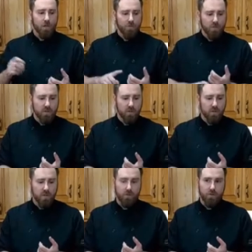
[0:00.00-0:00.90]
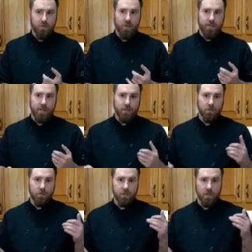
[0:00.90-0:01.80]
So the first thing we're going to do is
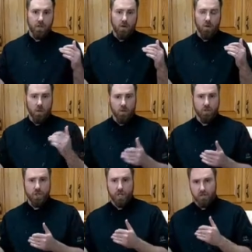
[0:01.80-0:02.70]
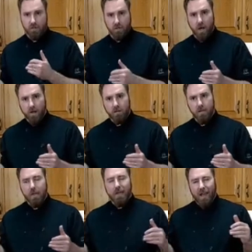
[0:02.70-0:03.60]
actually the orange chicken
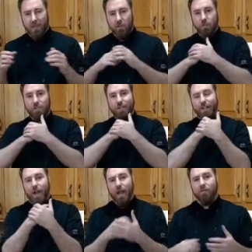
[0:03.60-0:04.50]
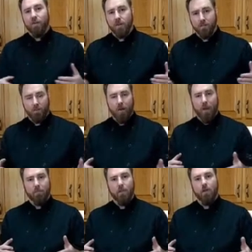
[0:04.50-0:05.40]
sauce, and then we're just going to get everything
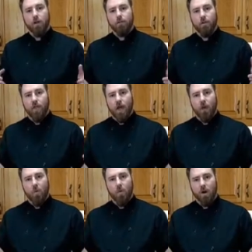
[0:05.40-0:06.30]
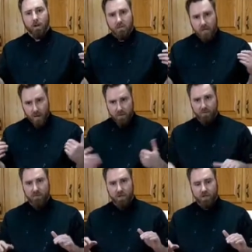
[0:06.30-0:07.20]
prepped so that when it comes time
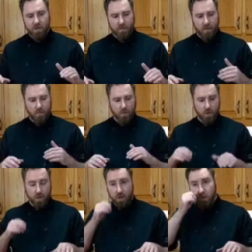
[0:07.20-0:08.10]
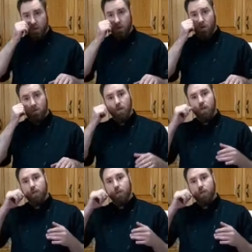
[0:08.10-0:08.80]
to finish everything, we're good to go.